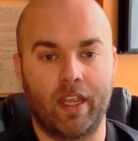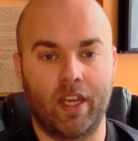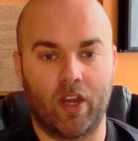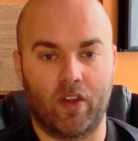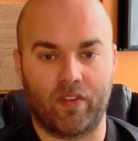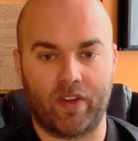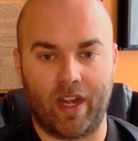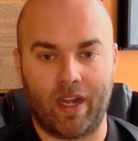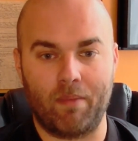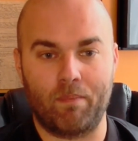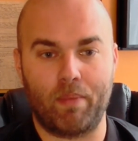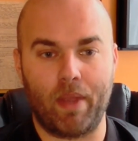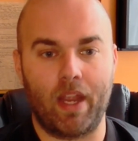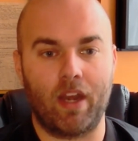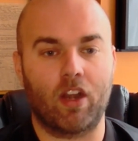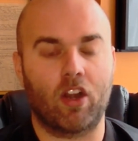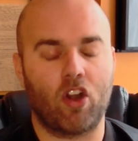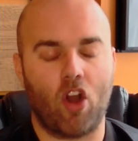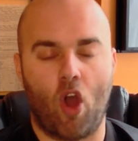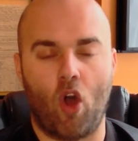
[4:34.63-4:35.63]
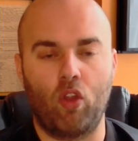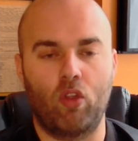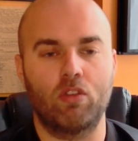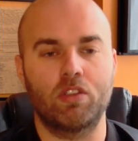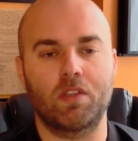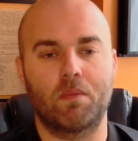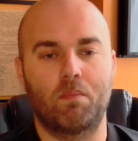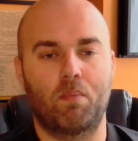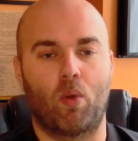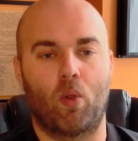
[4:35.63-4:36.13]
a year of getting bigger, all
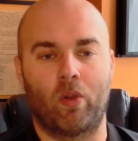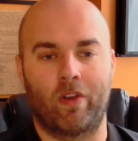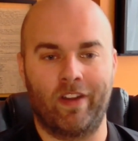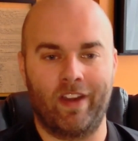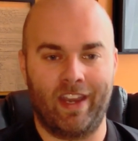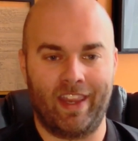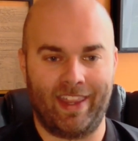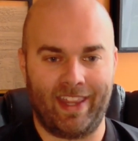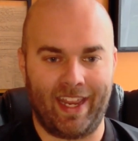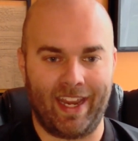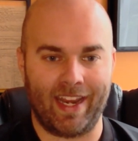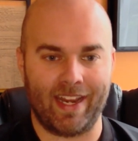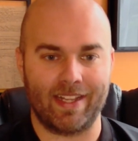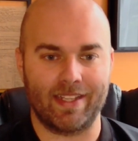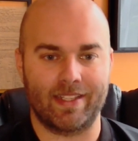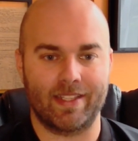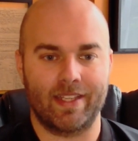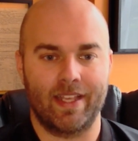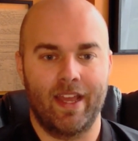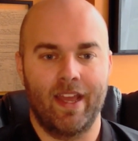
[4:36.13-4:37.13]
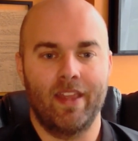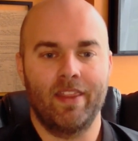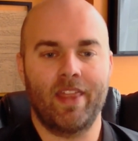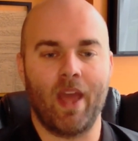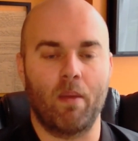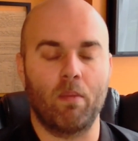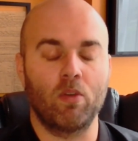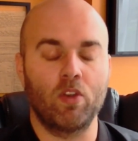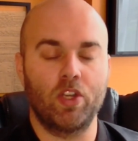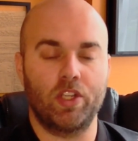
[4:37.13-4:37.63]
those important things
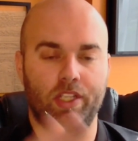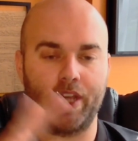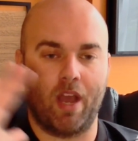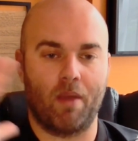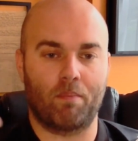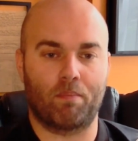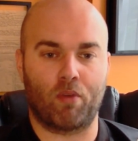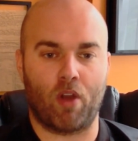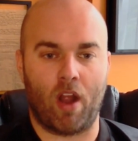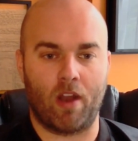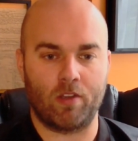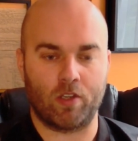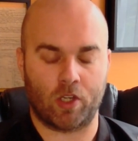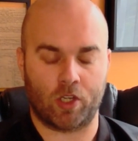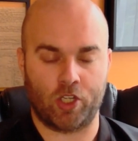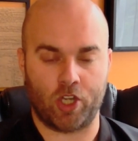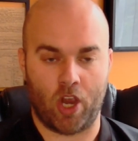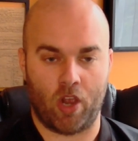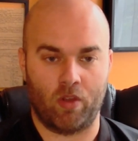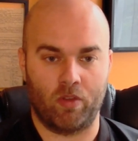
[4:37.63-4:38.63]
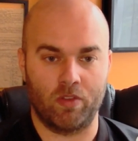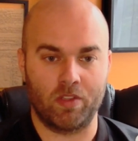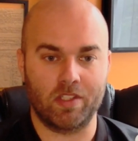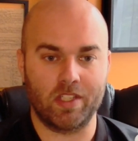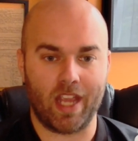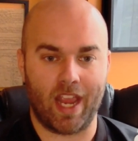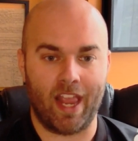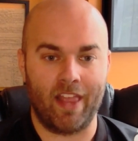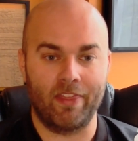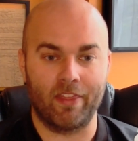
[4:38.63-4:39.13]
that will just help Broderick
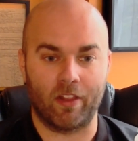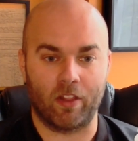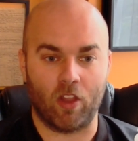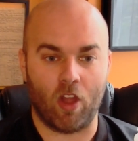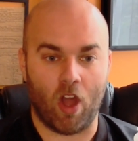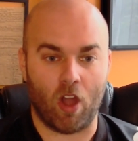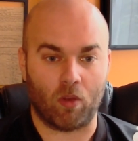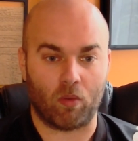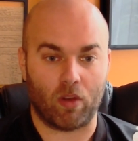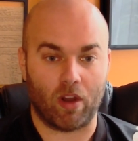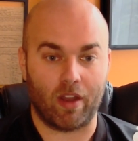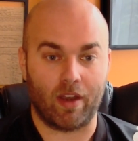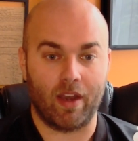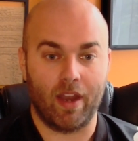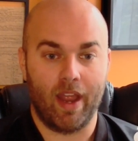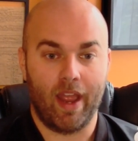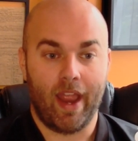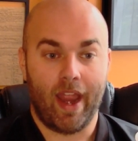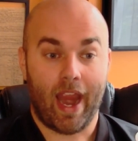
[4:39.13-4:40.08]
Jones in the long run.